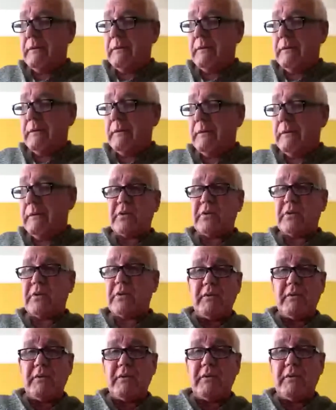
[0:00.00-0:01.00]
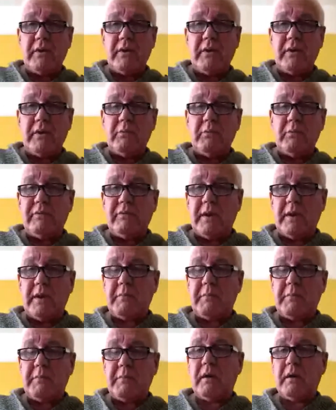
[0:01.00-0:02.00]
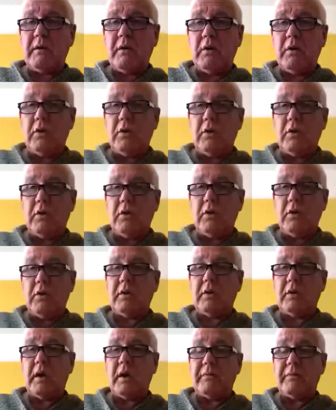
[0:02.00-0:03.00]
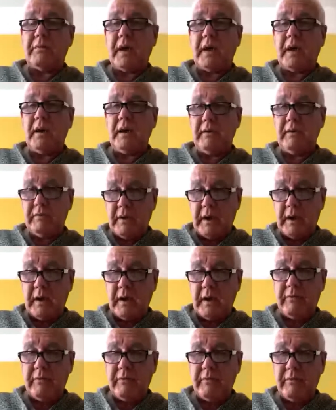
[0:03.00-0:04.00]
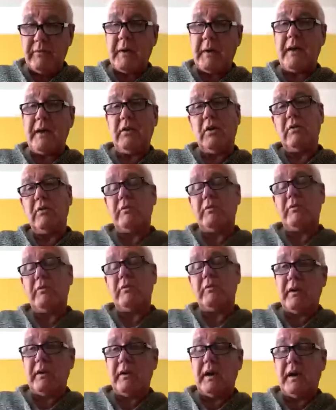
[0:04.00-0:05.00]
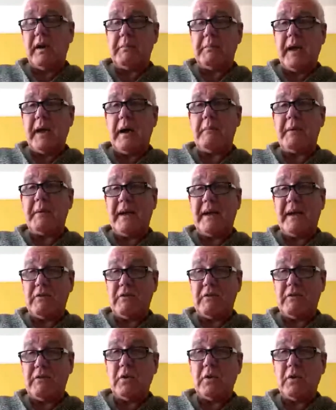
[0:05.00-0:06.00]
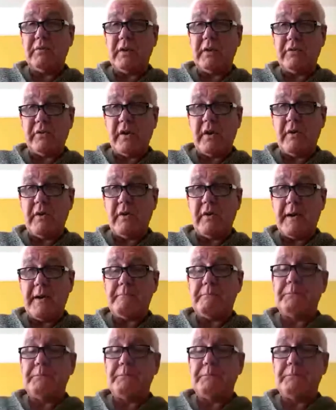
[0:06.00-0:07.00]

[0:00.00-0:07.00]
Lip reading: the moment somebody threatens you with feedback, you can, and they leave negative feedback, you can ring for eBay up and have it removed. Did you know that?